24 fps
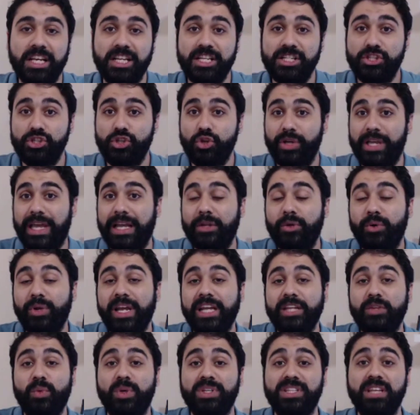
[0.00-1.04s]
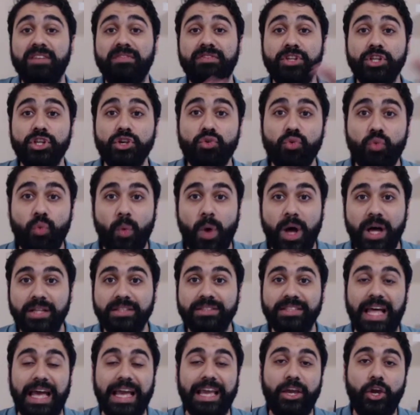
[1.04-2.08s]
So calculate whatever you
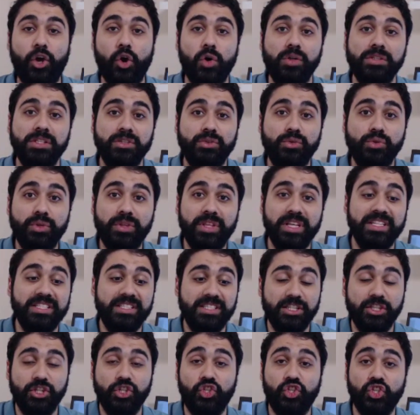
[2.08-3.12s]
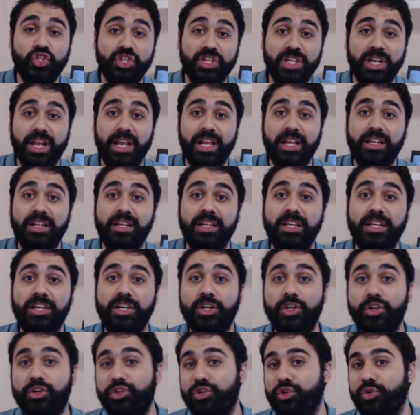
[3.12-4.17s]
want according to this general
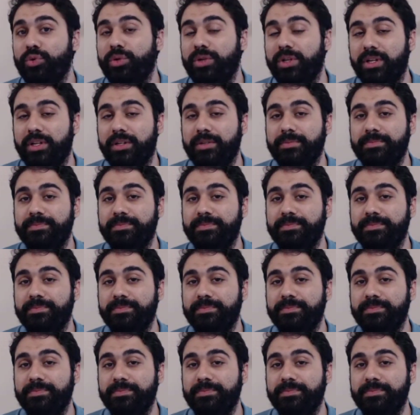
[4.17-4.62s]
rule.